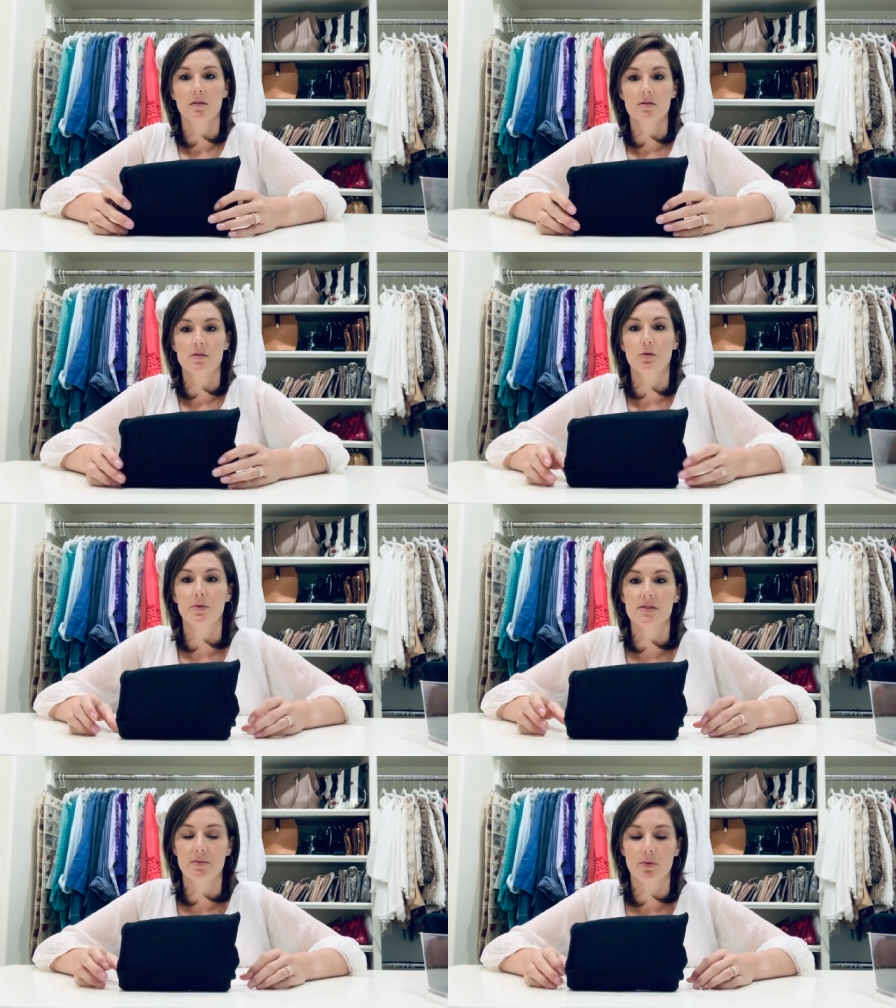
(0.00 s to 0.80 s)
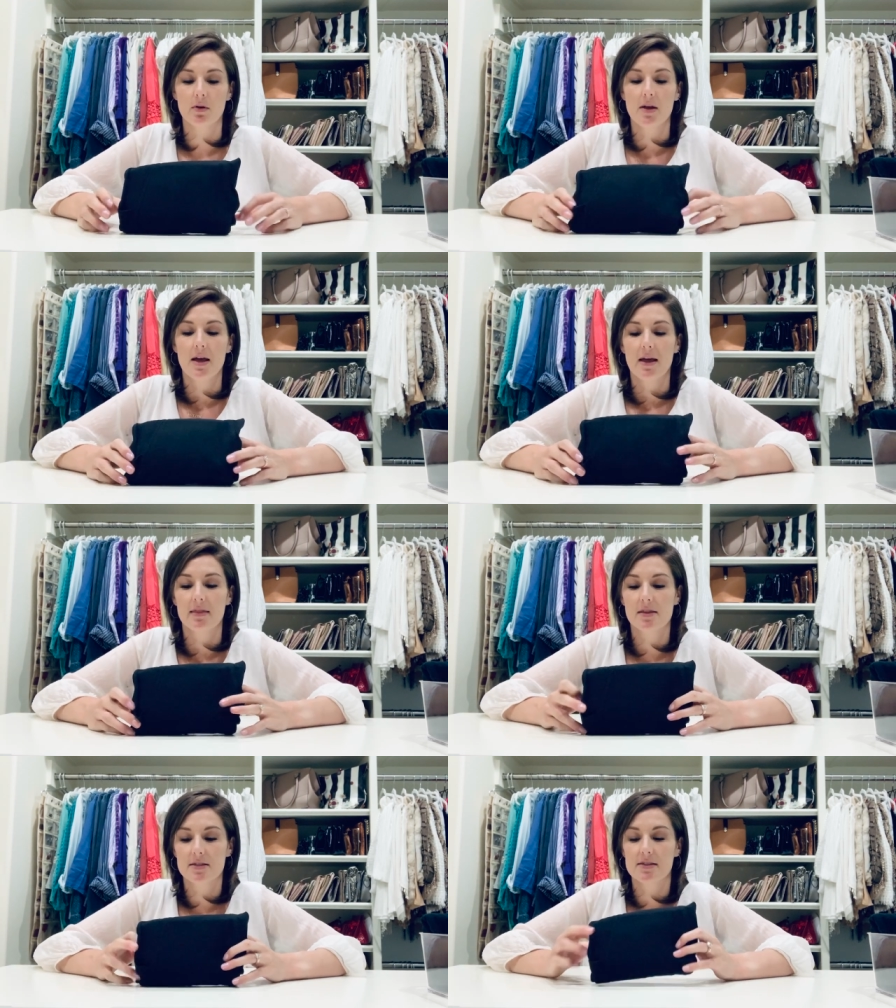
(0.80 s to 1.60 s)
super simple.
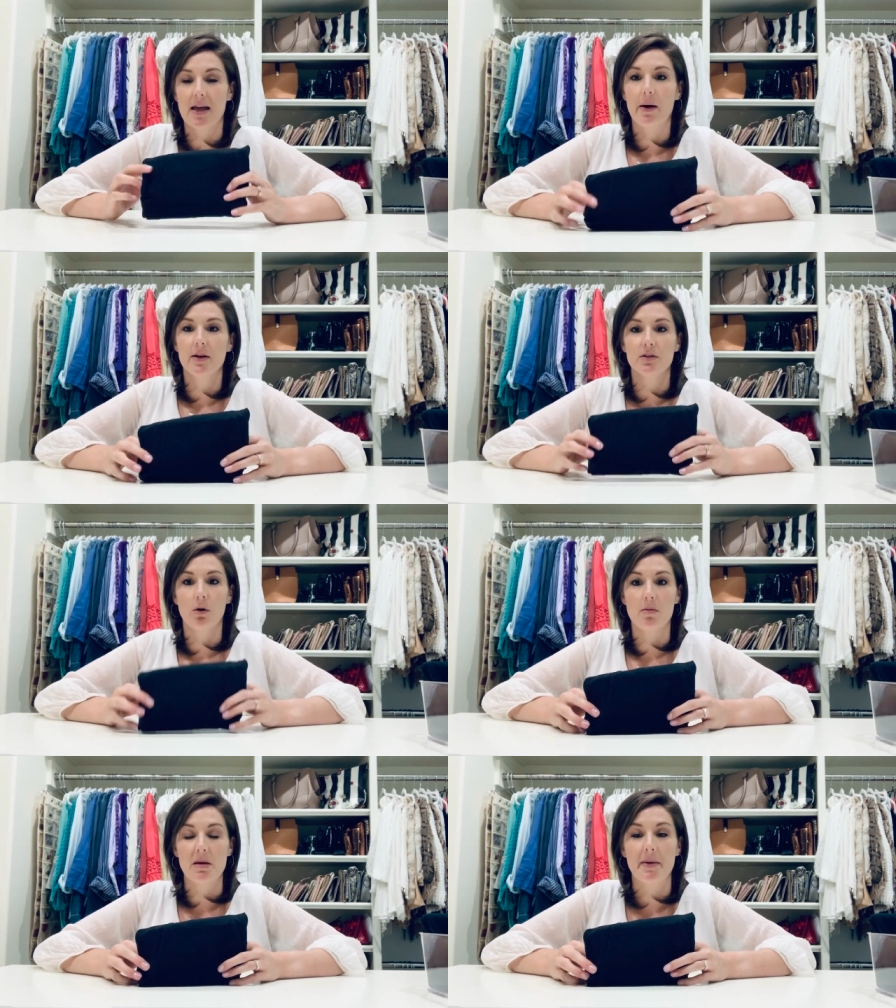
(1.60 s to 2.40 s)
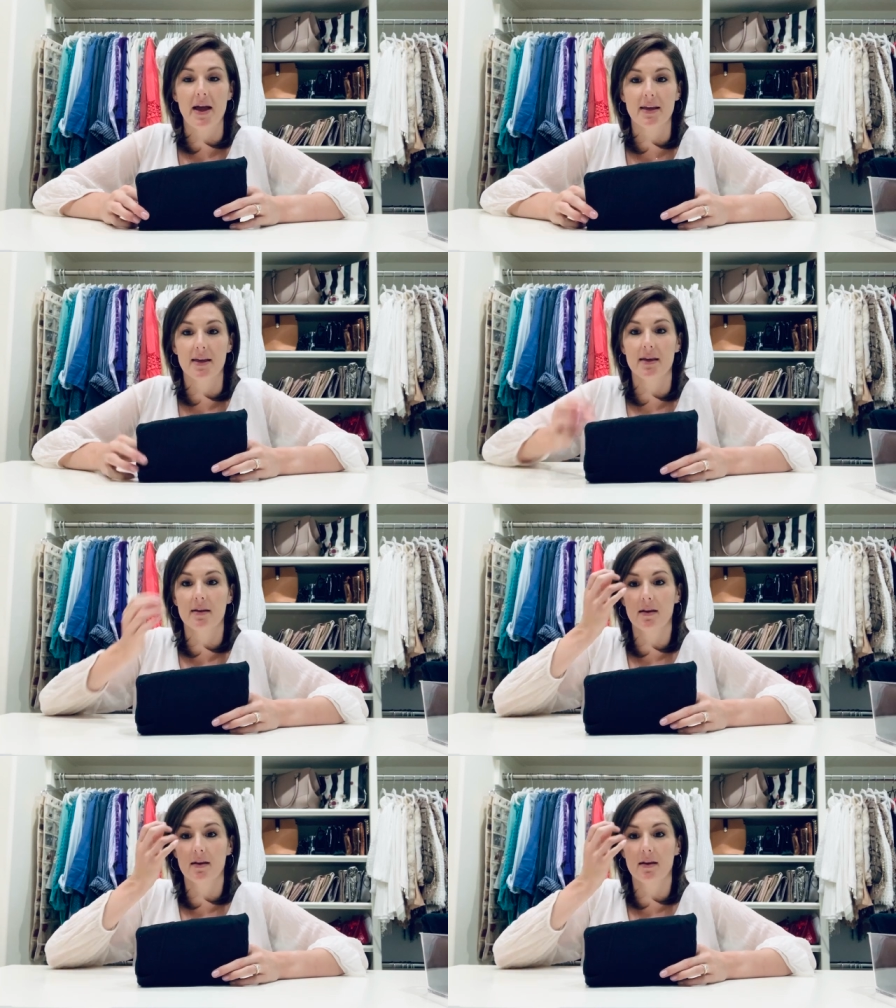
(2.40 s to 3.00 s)
This is how I do all my packing.